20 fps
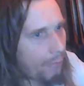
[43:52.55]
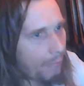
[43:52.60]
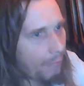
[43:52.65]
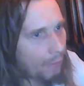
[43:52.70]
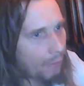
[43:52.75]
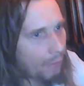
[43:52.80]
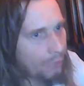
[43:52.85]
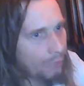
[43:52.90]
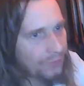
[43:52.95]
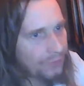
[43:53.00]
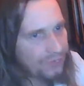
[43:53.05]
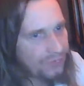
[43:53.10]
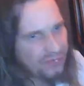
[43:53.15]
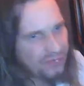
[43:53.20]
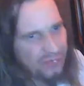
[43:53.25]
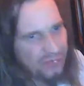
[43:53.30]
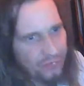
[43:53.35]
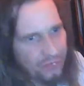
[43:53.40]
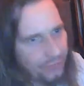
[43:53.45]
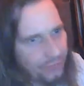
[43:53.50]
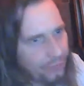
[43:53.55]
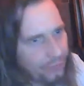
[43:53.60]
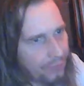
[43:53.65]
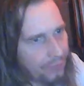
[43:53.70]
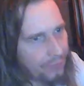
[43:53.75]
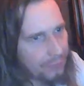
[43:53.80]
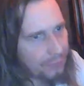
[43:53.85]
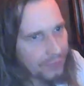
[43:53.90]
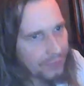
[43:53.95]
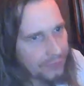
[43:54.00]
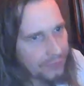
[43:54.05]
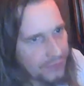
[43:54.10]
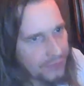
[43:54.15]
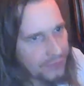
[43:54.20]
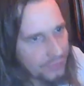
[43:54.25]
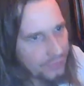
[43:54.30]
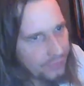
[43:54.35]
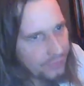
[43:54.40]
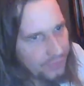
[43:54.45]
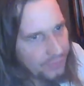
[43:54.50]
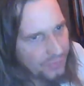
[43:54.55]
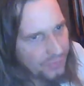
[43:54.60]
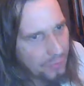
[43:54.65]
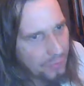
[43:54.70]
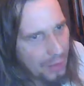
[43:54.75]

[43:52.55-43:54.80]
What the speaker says: which to someone that doesn't know, it's just like